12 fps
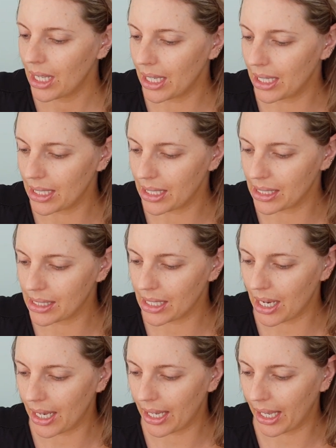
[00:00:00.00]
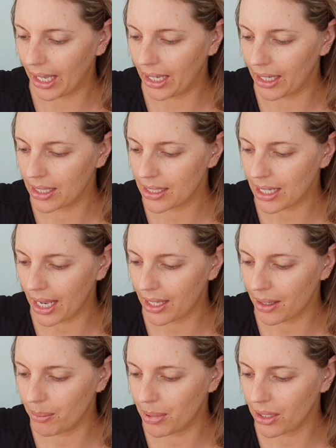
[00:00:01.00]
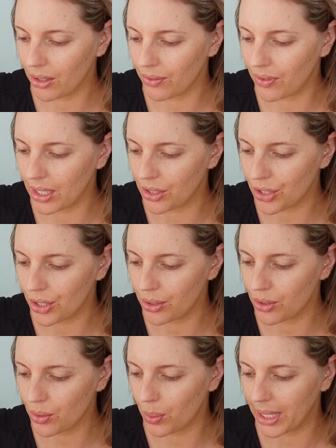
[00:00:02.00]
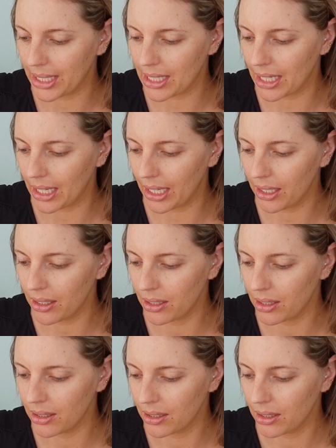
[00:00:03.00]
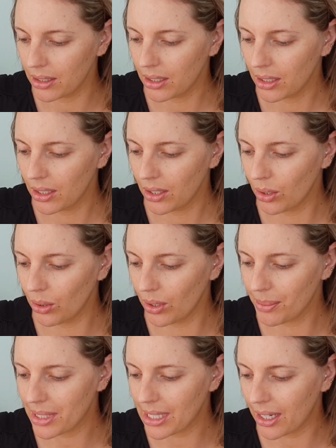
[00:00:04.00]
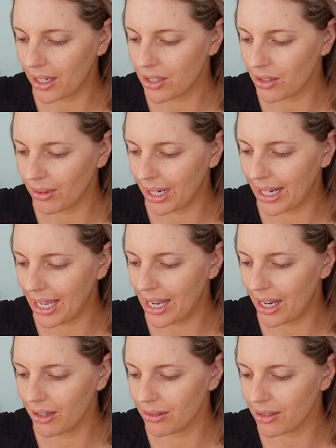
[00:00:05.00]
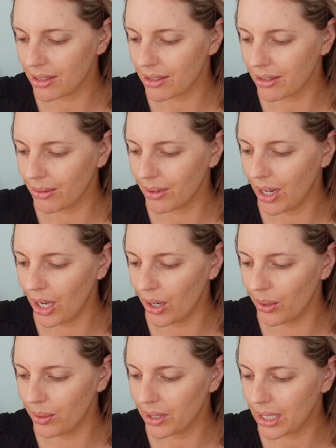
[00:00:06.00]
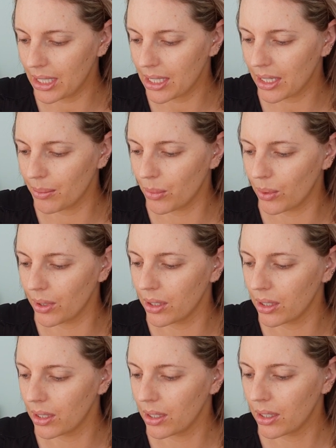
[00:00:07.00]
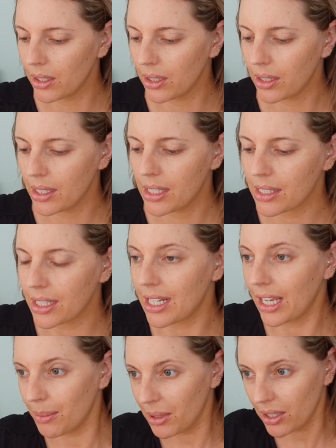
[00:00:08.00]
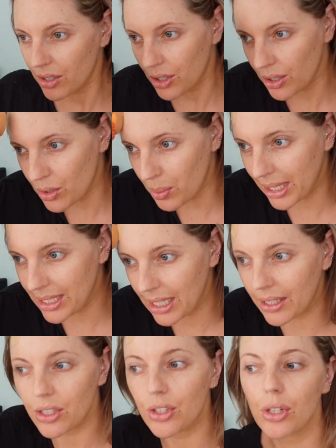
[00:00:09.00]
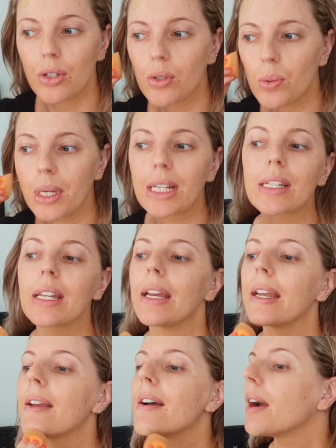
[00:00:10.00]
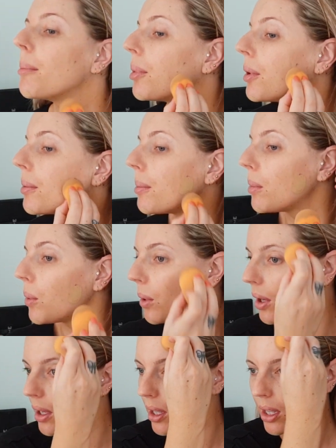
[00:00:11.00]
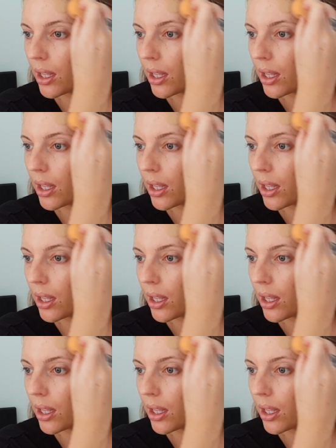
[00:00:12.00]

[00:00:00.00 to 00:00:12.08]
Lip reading: is I take a bit of the 220. Oh, I'm starting to run out. Oh no, I need to get more. So I take a bit of the 220, and the 220 I put more